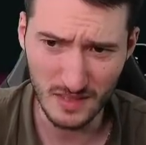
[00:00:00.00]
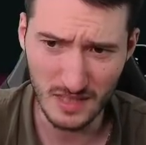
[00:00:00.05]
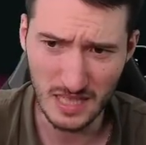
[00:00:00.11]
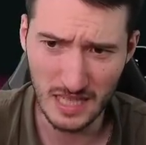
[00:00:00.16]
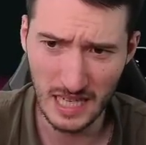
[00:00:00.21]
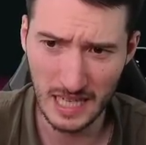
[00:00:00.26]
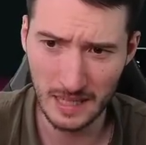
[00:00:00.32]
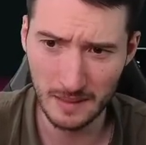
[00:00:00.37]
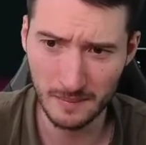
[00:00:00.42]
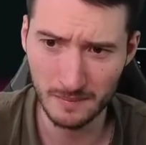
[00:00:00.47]

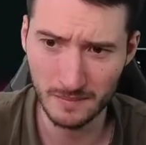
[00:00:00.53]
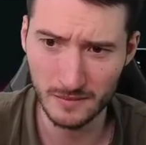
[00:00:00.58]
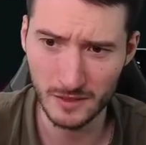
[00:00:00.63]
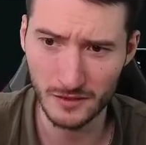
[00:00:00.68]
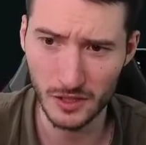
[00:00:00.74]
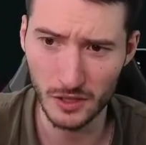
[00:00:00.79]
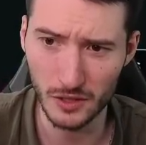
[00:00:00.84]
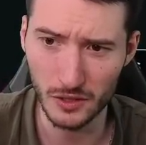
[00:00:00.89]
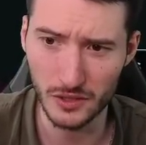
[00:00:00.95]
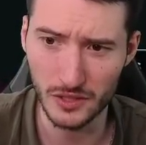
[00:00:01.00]
With
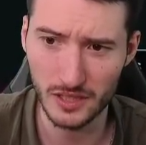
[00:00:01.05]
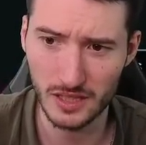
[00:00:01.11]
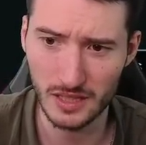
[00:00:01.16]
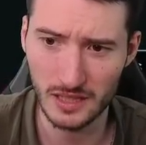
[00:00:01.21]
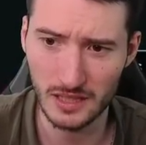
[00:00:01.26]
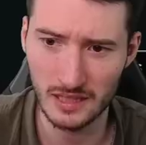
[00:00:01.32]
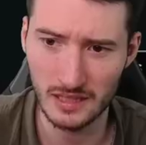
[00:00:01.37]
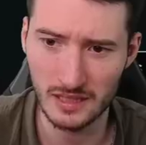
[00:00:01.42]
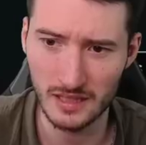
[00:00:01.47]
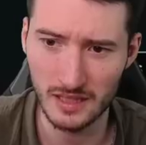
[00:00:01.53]
those
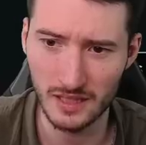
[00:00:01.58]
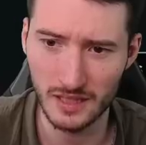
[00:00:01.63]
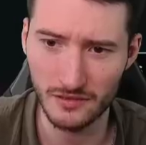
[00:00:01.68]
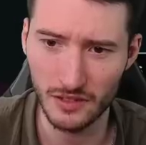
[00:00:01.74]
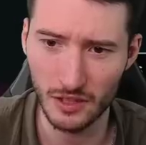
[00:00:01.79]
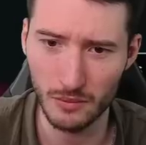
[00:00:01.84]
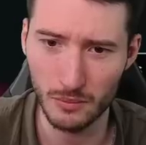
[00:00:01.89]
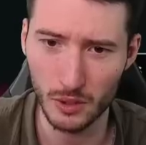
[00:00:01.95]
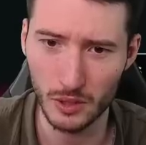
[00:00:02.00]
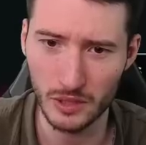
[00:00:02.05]

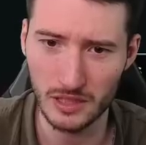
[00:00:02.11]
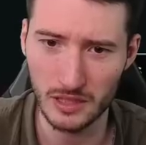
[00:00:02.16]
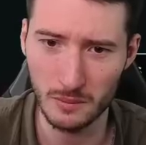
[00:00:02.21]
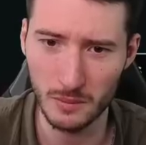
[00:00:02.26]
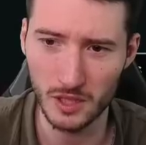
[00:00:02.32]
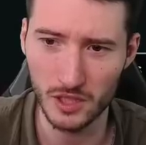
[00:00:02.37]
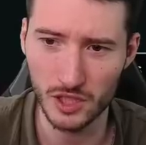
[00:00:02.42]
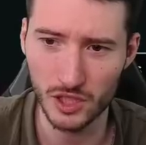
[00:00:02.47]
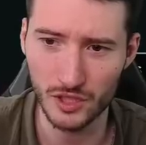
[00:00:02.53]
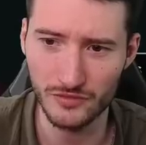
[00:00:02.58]
Fountain Port and
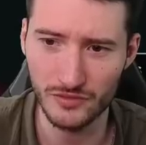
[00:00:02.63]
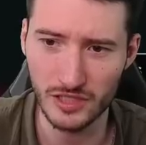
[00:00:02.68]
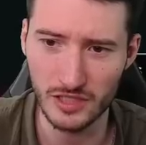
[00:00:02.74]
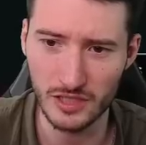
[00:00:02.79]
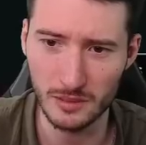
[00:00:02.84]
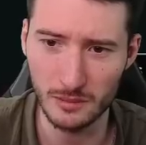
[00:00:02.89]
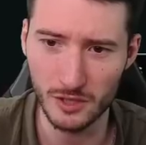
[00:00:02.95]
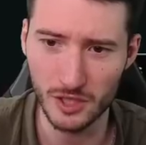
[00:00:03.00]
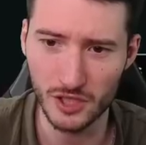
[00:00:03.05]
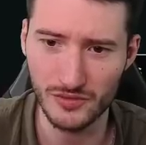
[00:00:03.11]
Demolition Field.
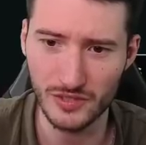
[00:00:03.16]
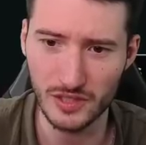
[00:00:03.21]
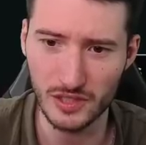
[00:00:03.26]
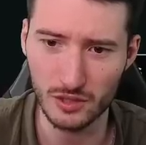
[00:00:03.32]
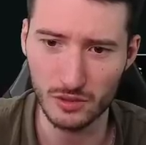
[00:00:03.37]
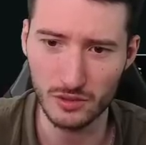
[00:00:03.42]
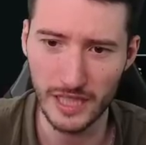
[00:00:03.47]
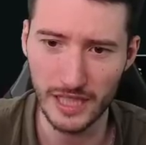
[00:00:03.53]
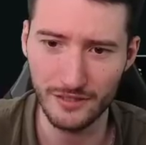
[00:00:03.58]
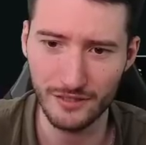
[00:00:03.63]
Demolition Field,
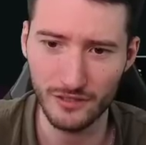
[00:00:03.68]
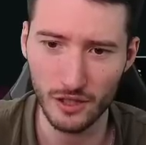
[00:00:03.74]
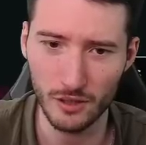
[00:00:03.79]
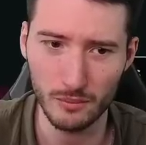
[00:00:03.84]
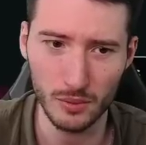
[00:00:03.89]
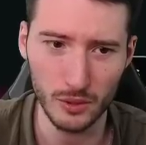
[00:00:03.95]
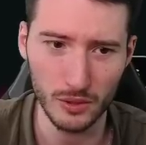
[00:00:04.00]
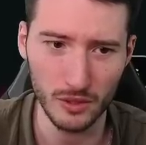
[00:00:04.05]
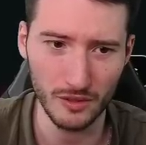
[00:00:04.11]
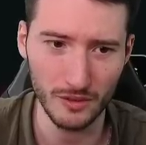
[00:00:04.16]
great. Fountain
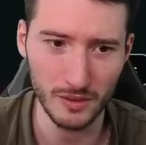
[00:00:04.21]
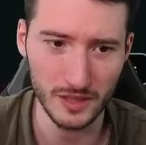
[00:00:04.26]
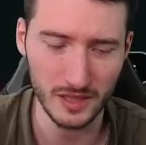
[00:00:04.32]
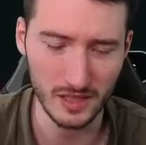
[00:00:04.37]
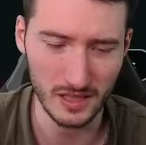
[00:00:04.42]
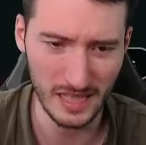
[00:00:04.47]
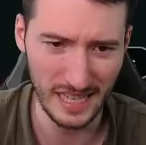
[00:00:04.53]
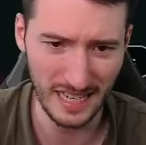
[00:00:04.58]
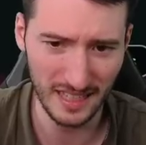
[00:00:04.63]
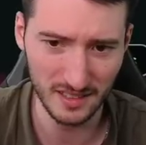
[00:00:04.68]
Port,
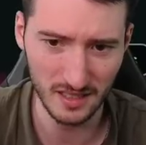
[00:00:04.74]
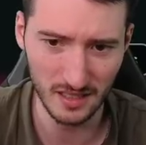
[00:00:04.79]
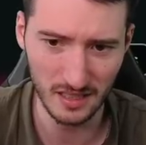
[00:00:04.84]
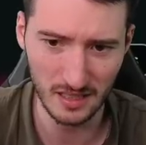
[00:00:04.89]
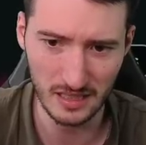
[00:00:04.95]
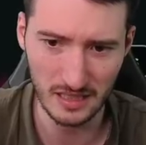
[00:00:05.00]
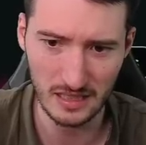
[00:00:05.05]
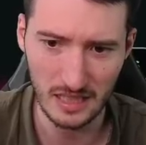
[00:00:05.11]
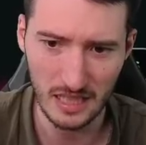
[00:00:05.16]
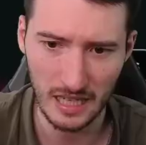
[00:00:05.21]
obviously
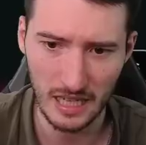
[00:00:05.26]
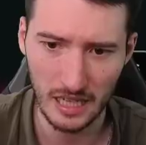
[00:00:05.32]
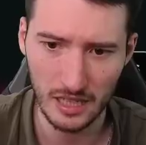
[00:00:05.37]
excellent.